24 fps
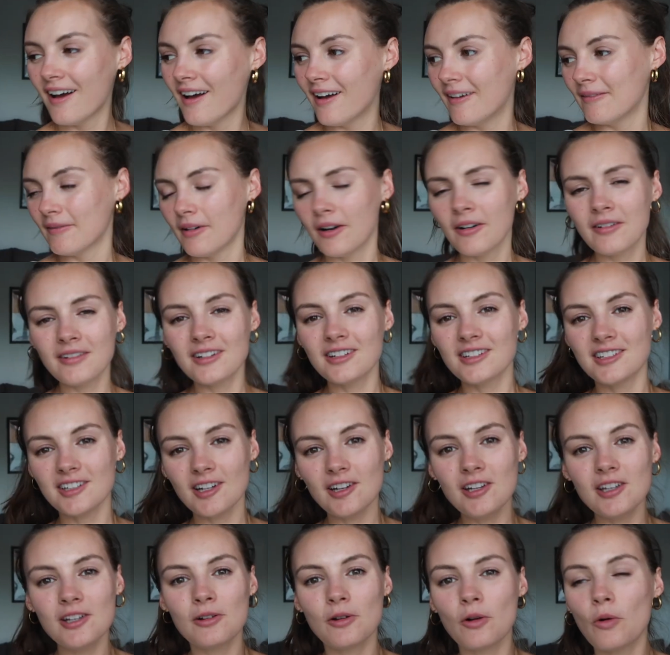I'll show
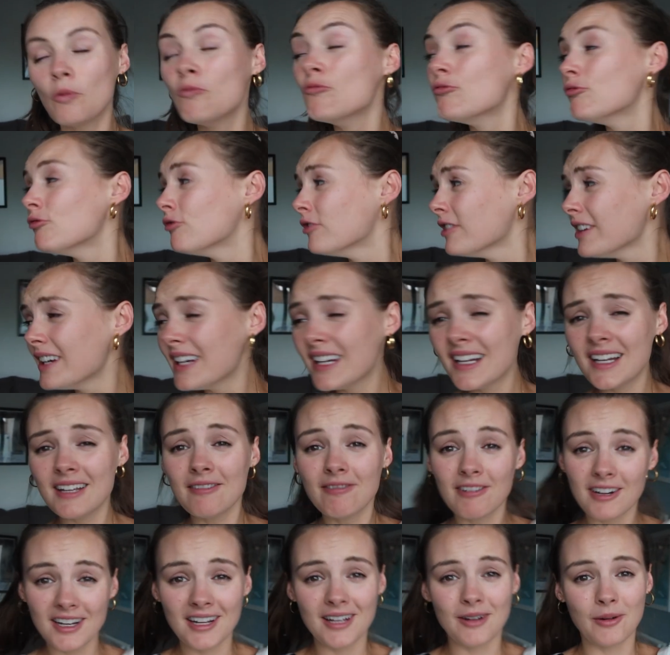you really,
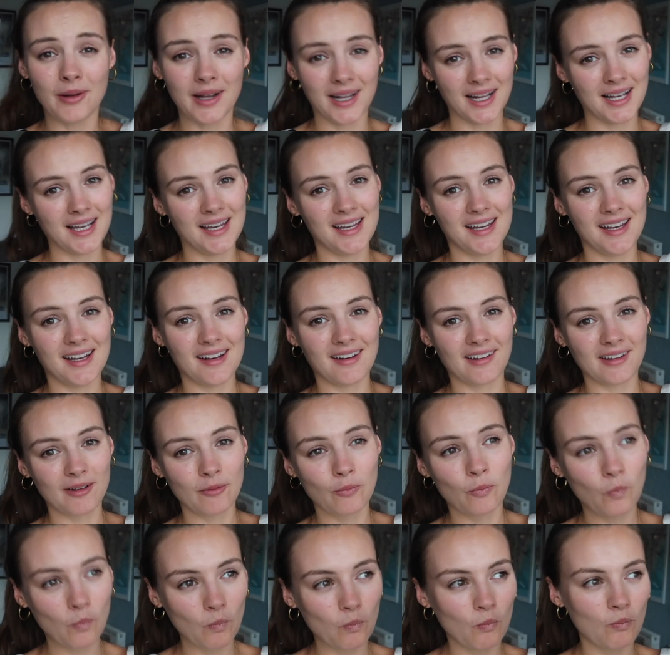really quickly
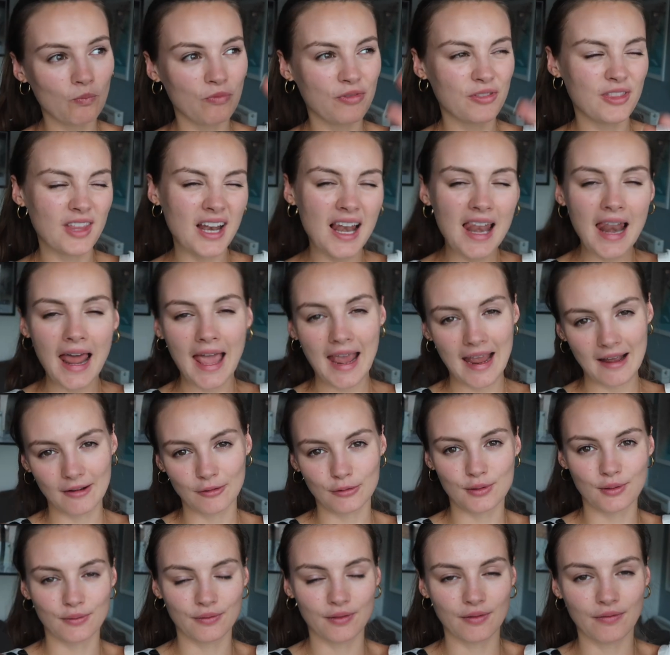like the
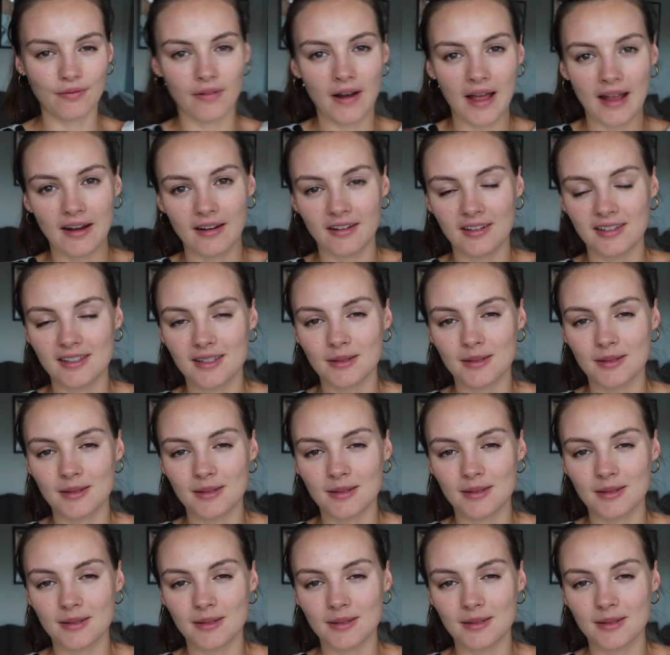layout of the flat, I